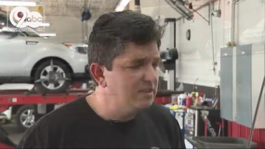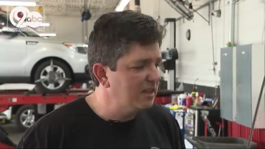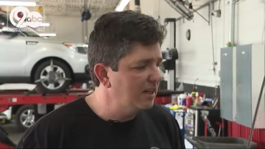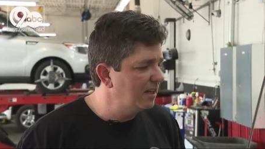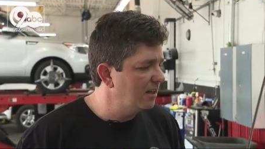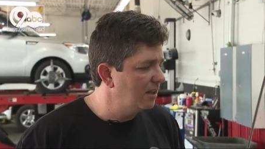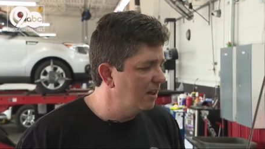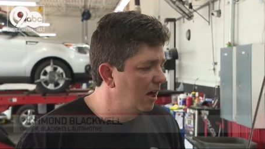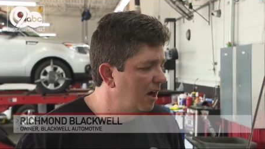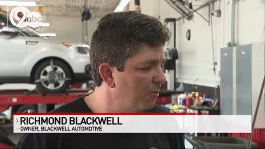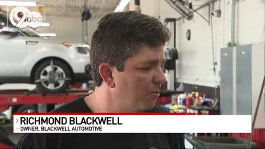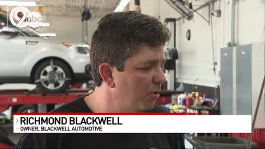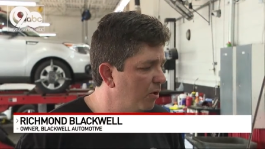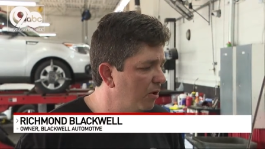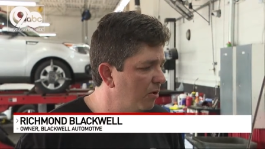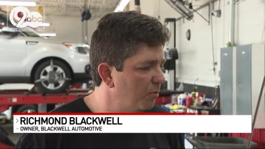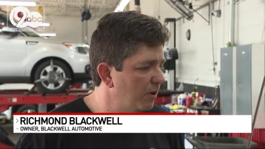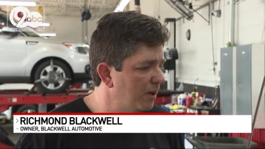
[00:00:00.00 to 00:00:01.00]
We see it a lot
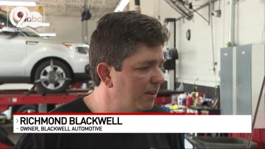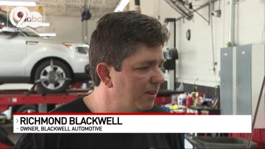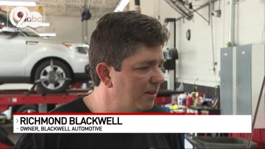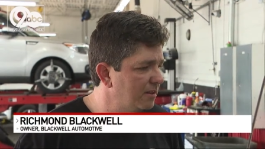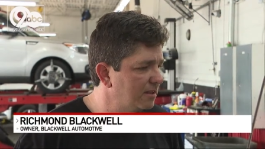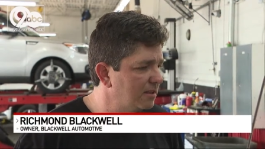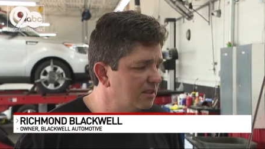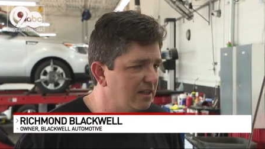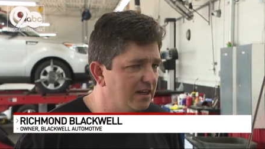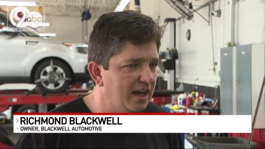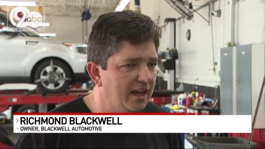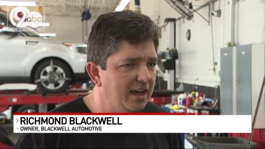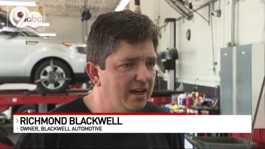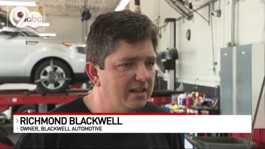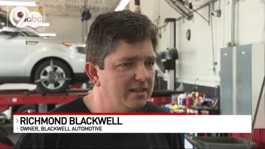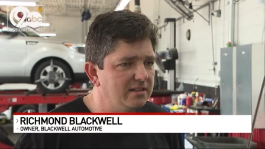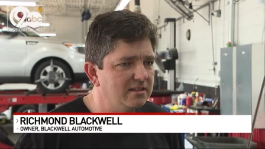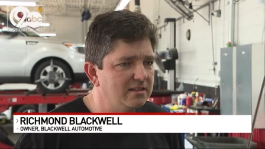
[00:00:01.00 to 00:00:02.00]
more with
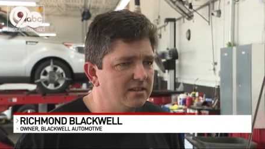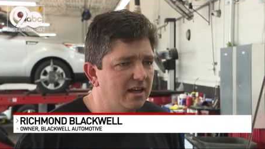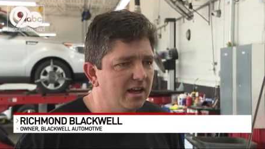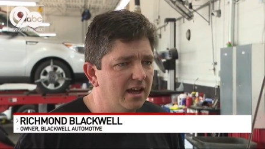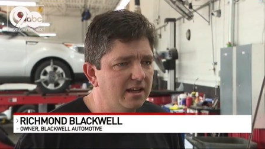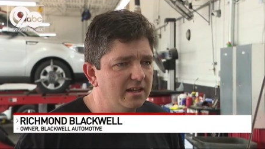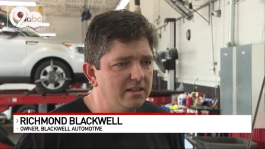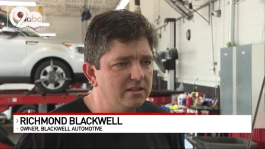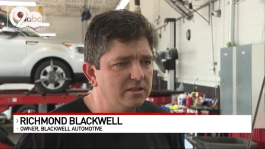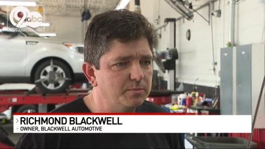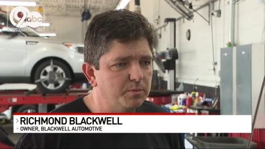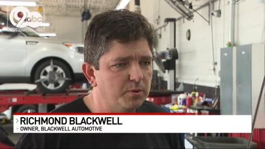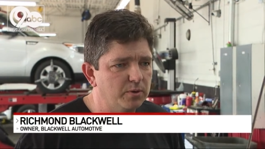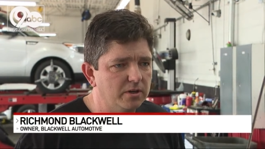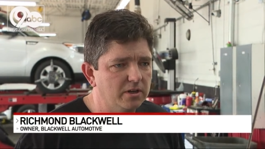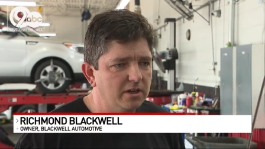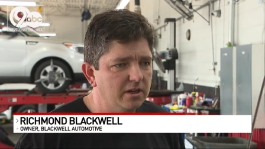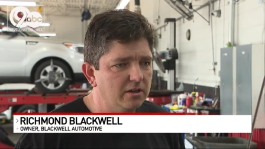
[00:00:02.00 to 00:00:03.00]
sedans and
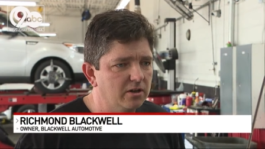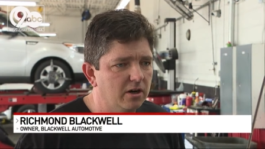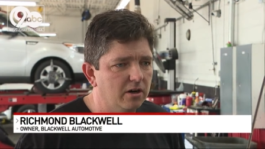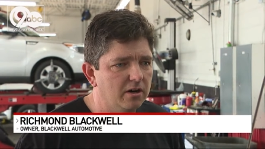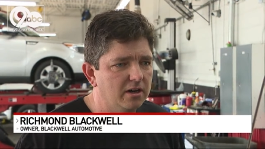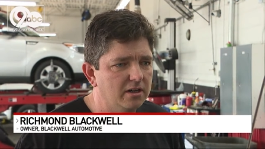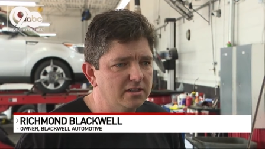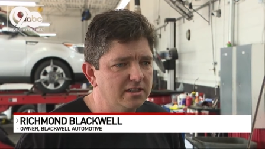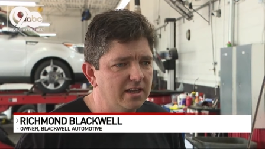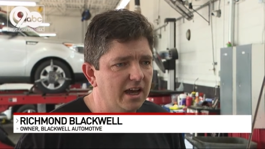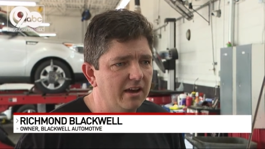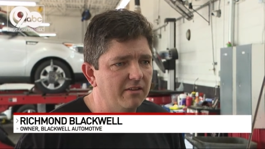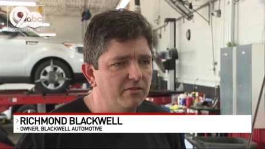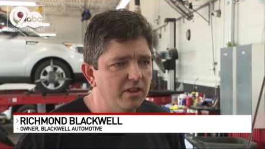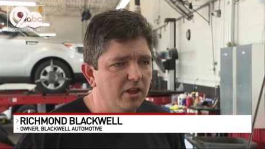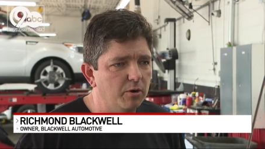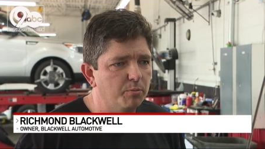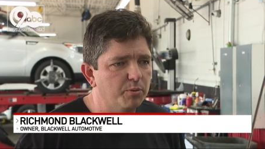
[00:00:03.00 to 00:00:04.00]
sportier cars that
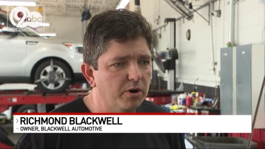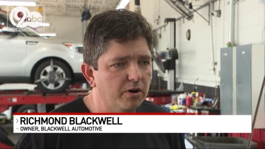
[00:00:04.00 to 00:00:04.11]
have low